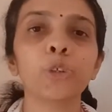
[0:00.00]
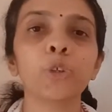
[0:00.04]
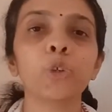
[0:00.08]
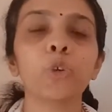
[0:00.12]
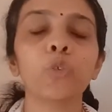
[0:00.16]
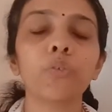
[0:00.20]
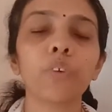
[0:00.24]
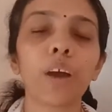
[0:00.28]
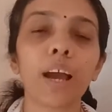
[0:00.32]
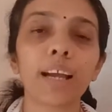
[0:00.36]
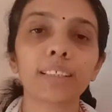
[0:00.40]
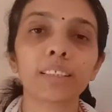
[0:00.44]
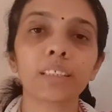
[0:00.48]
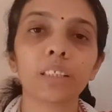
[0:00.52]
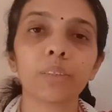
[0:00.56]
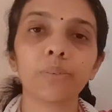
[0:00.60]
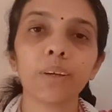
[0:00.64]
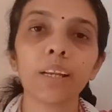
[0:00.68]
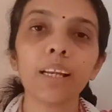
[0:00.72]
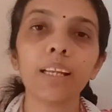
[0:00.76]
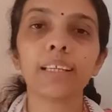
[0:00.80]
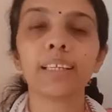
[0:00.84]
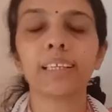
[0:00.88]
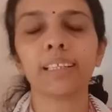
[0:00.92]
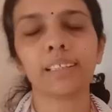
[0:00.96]
Q factor
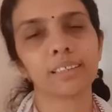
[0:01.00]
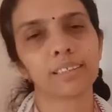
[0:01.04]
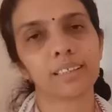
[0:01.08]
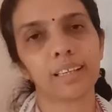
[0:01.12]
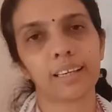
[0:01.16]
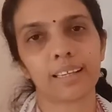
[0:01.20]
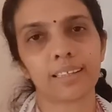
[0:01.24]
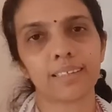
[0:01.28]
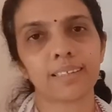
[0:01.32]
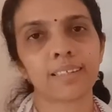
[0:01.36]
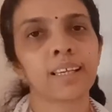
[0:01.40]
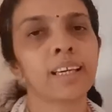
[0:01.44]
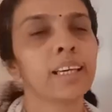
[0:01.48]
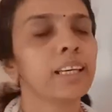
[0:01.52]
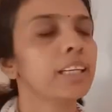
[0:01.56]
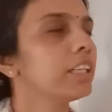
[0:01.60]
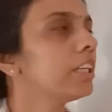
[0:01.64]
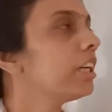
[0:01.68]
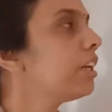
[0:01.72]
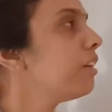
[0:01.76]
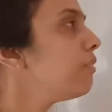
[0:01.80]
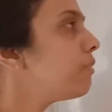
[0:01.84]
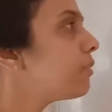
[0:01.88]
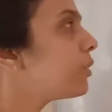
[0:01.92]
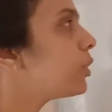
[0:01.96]
will increase.
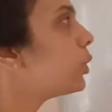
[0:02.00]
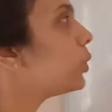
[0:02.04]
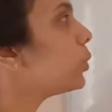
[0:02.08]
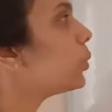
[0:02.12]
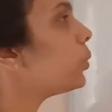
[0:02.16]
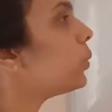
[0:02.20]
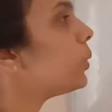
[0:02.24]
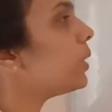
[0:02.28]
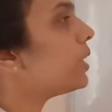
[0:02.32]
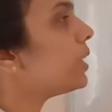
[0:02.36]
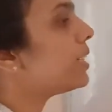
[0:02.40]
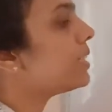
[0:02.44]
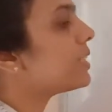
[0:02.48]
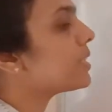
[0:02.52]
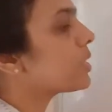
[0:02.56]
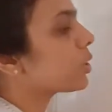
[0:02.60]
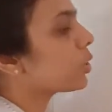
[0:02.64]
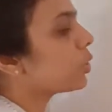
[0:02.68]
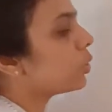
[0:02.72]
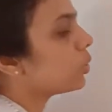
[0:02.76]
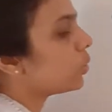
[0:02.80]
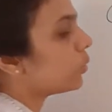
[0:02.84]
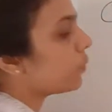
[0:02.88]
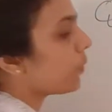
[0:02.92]
If Q